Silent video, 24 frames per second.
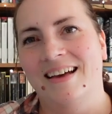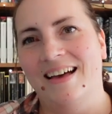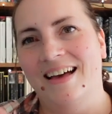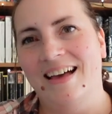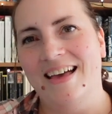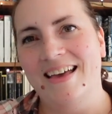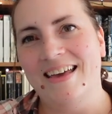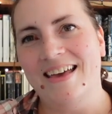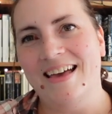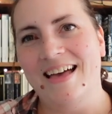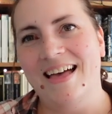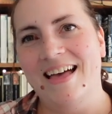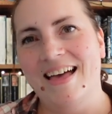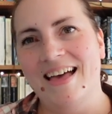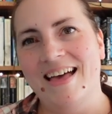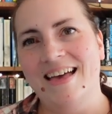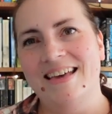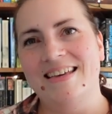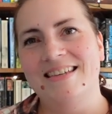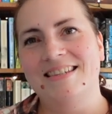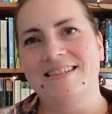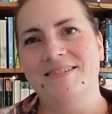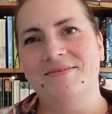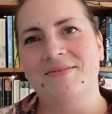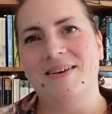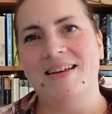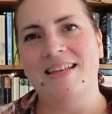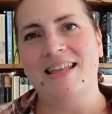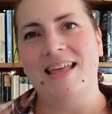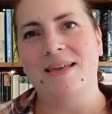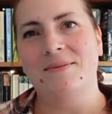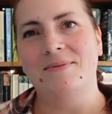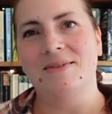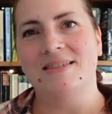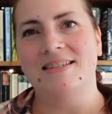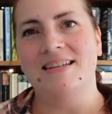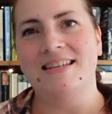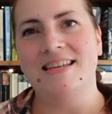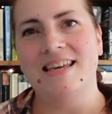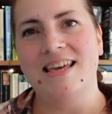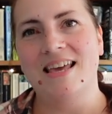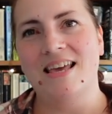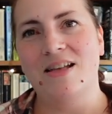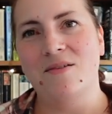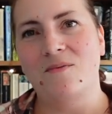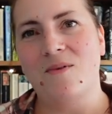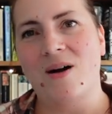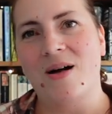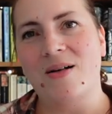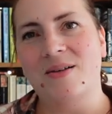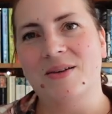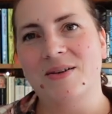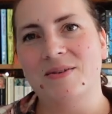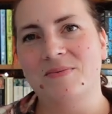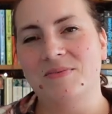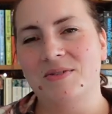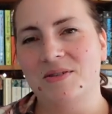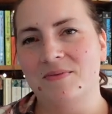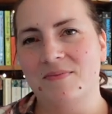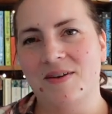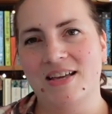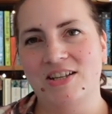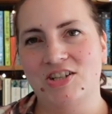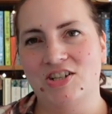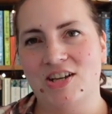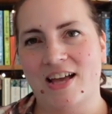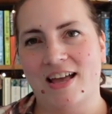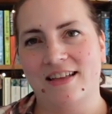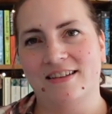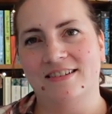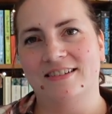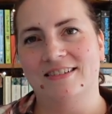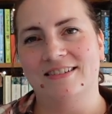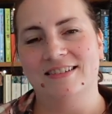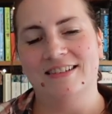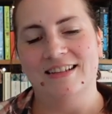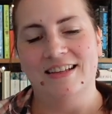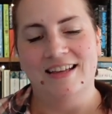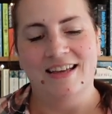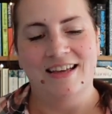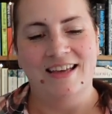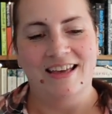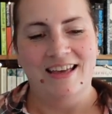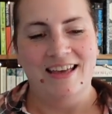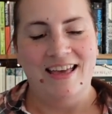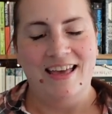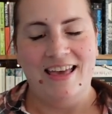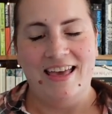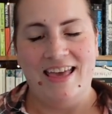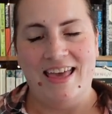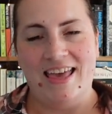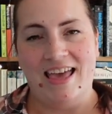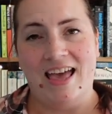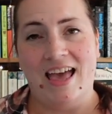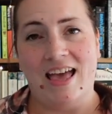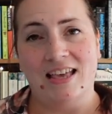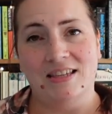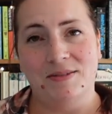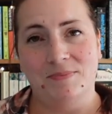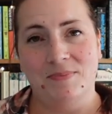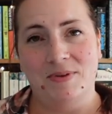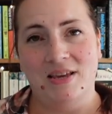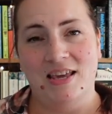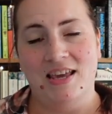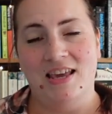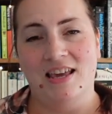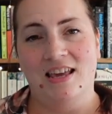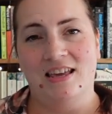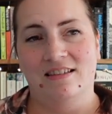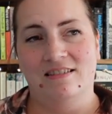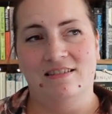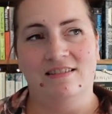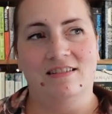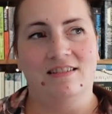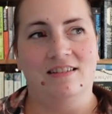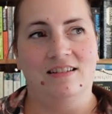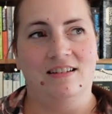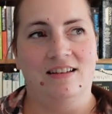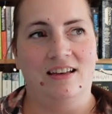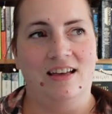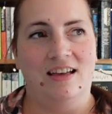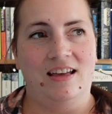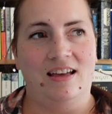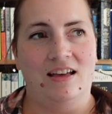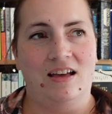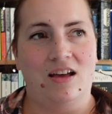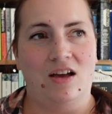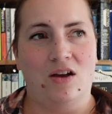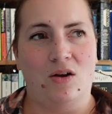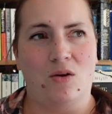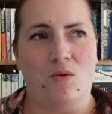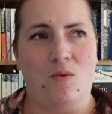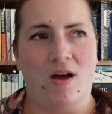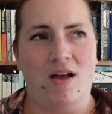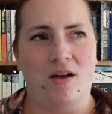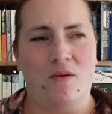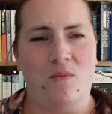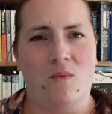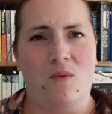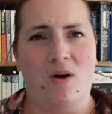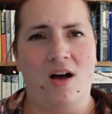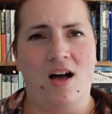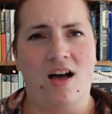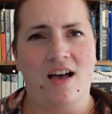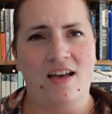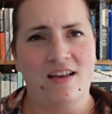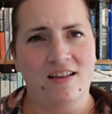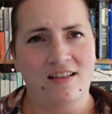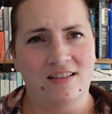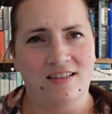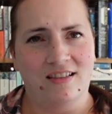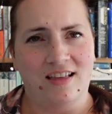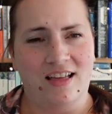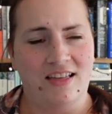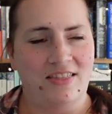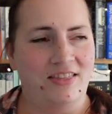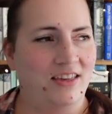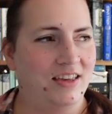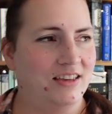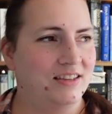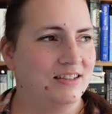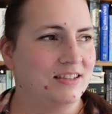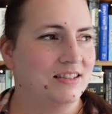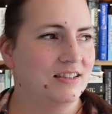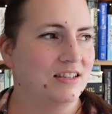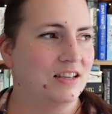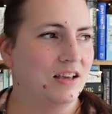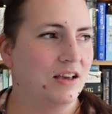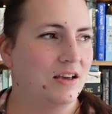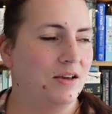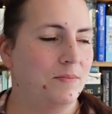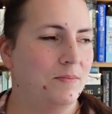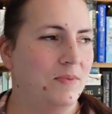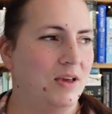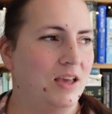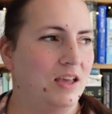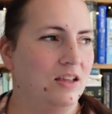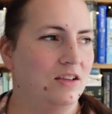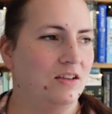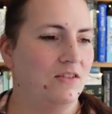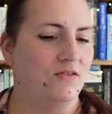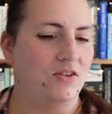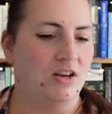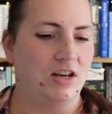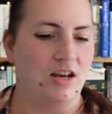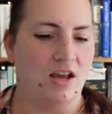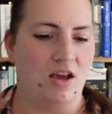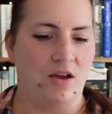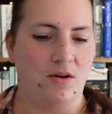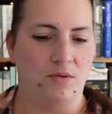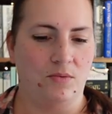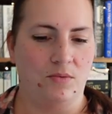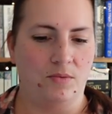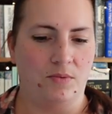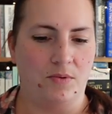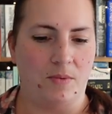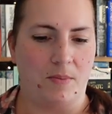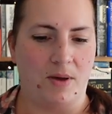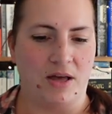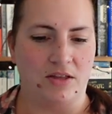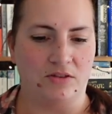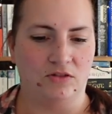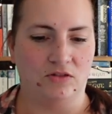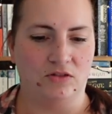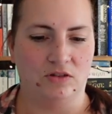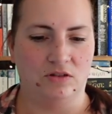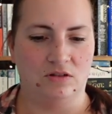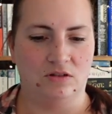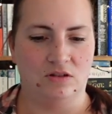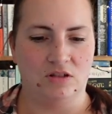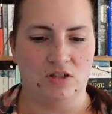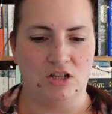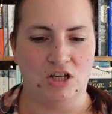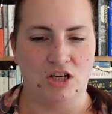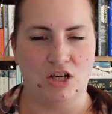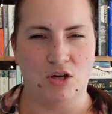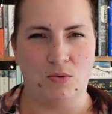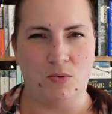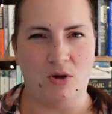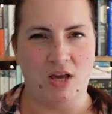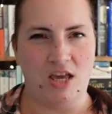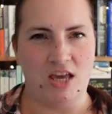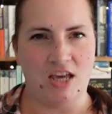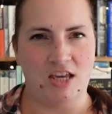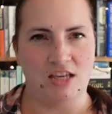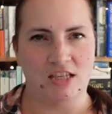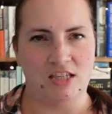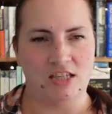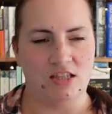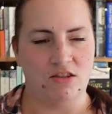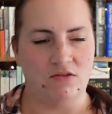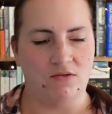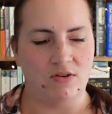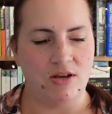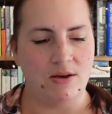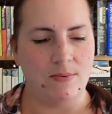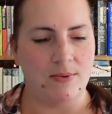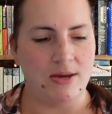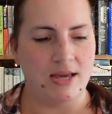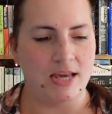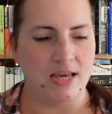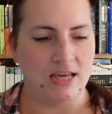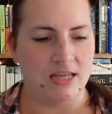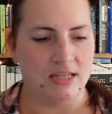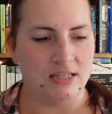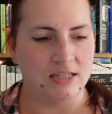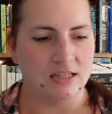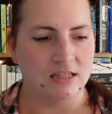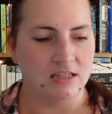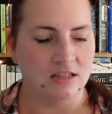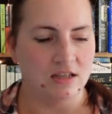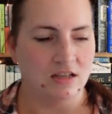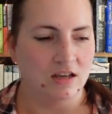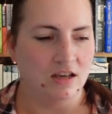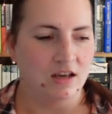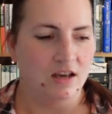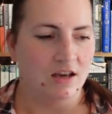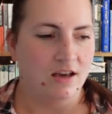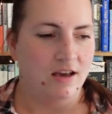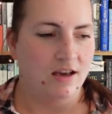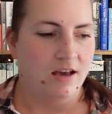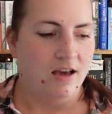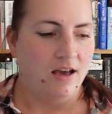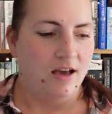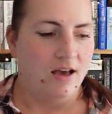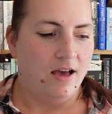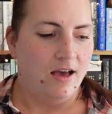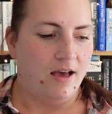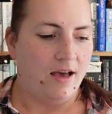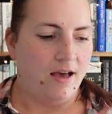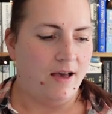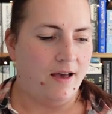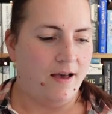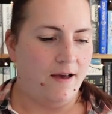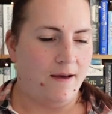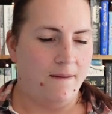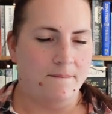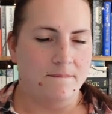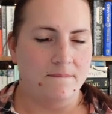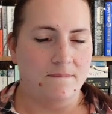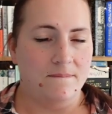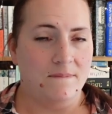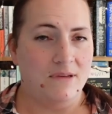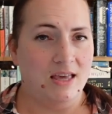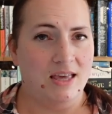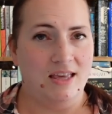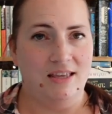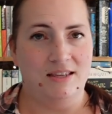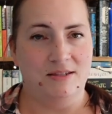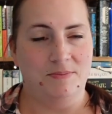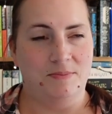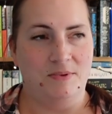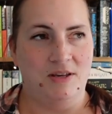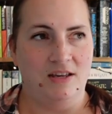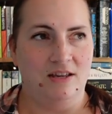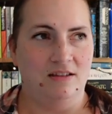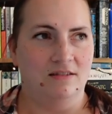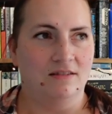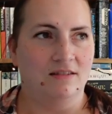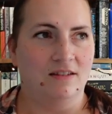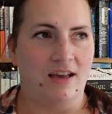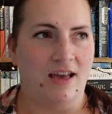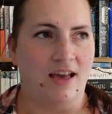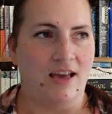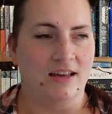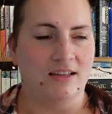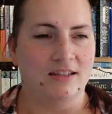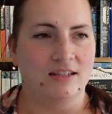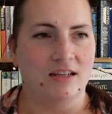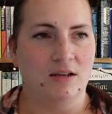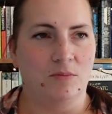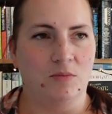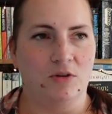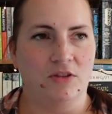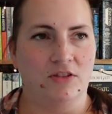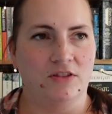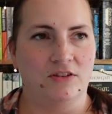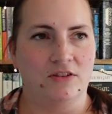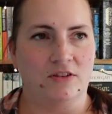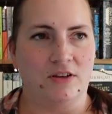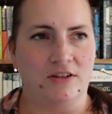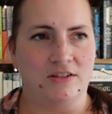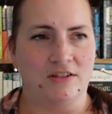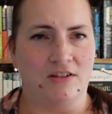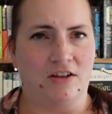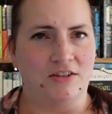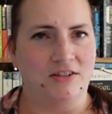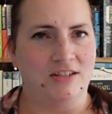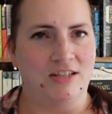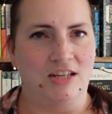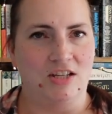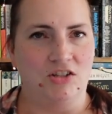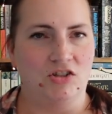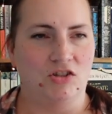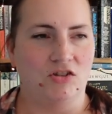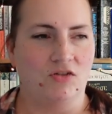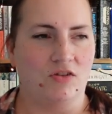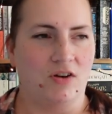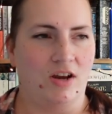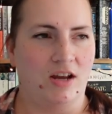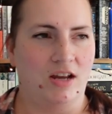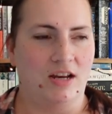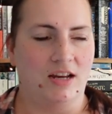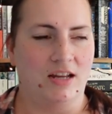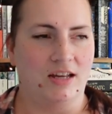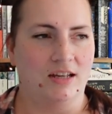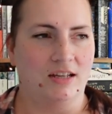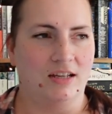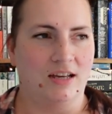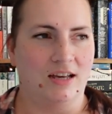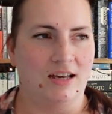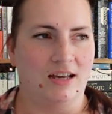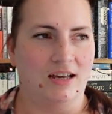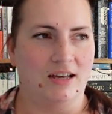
Hi guys, my name's Nadine, welcome to my channel. It has been quite a while I think since I made a video, about 2 weeks, 3 weeks. It has been a hectic month. So I started teacher training.